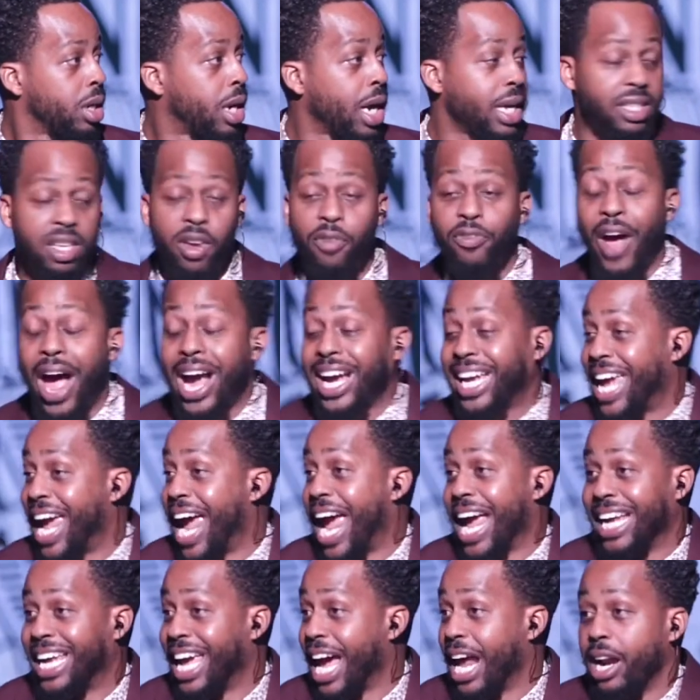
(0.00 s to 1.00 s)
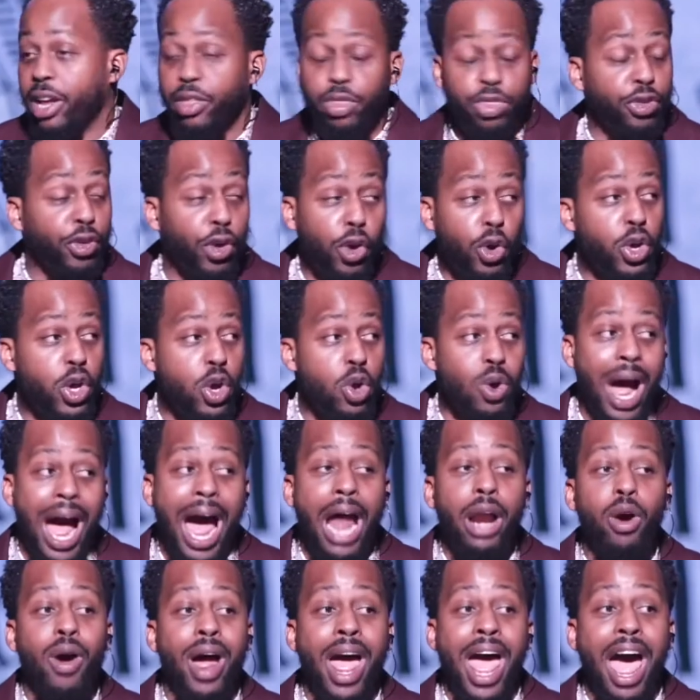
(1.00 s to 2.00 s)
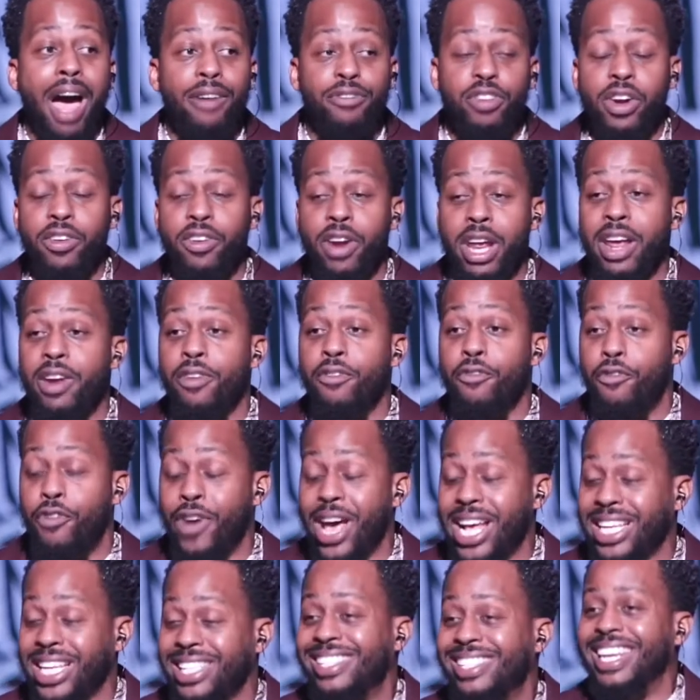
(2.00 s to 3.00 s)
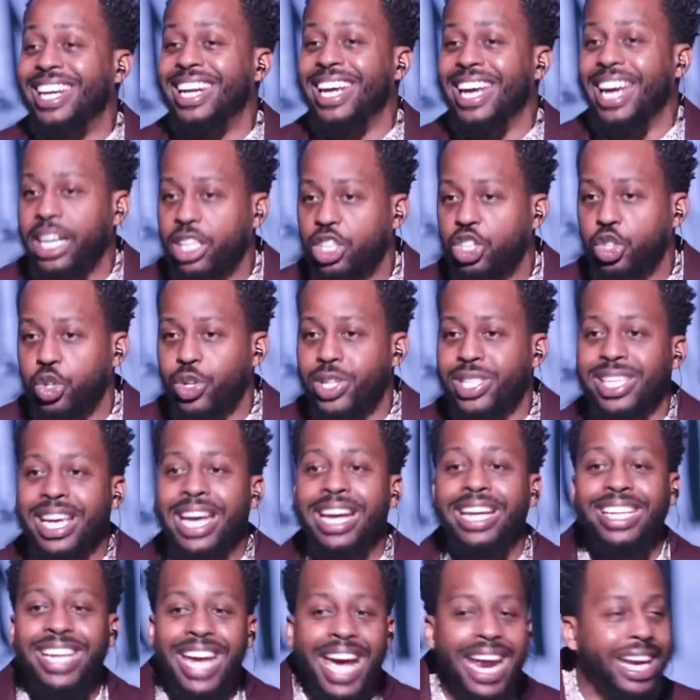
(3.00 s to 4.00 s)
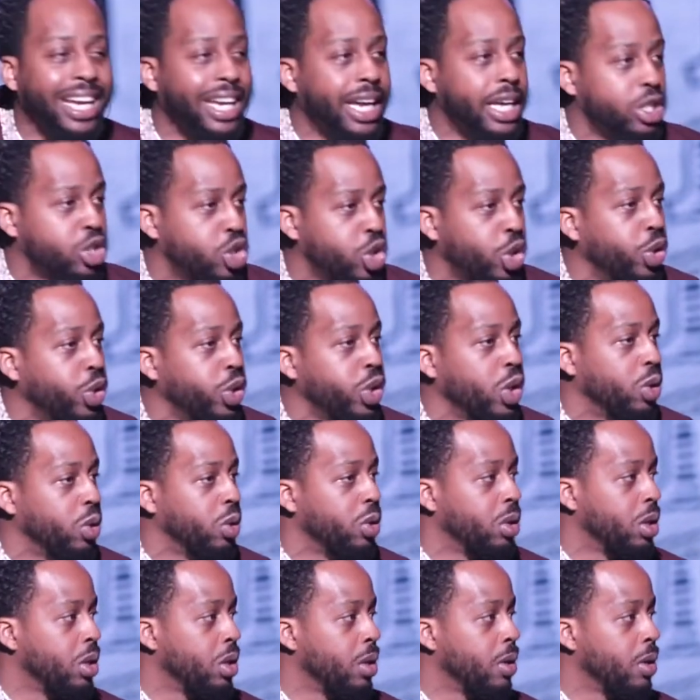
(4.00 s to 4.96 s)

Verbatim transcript: Because if I can't get it through you, I don't have an invested interest in getting it to you.